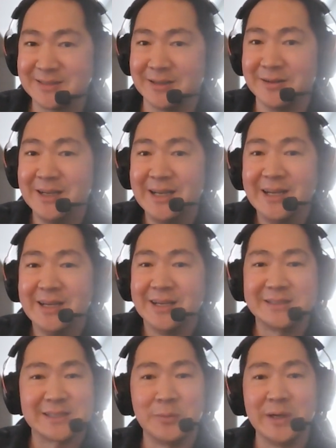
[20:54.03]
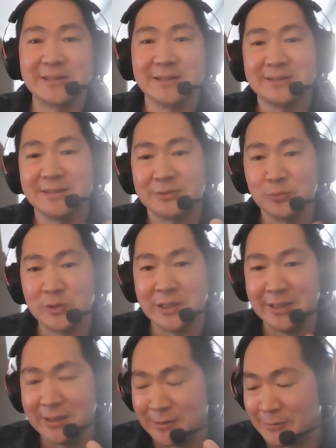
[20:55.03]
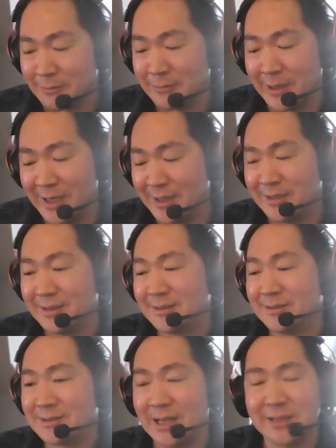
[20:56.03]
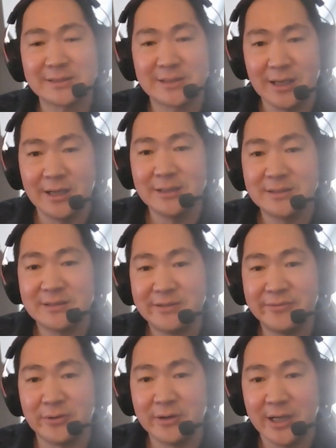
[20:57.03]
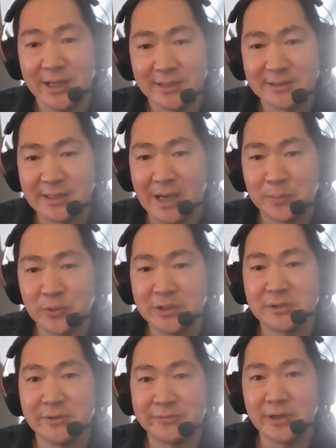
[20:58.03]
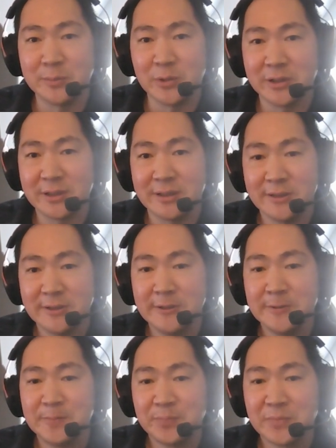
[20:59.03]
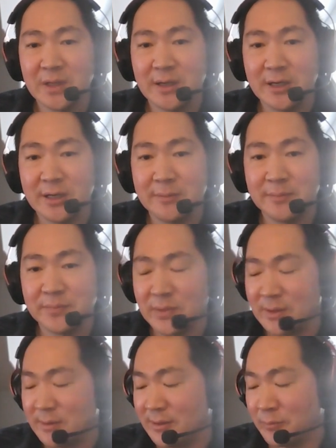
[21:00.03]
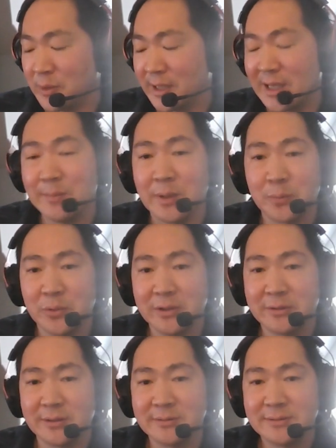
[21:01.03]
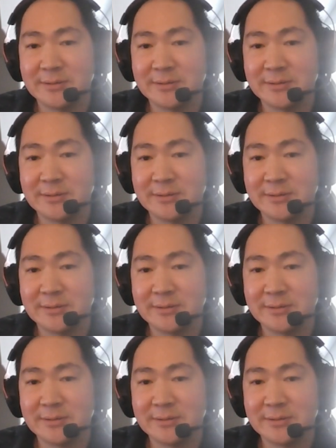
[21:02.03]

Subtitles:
So in some ways, it's this really great test case for, hey, is the operational framework of what I came up with,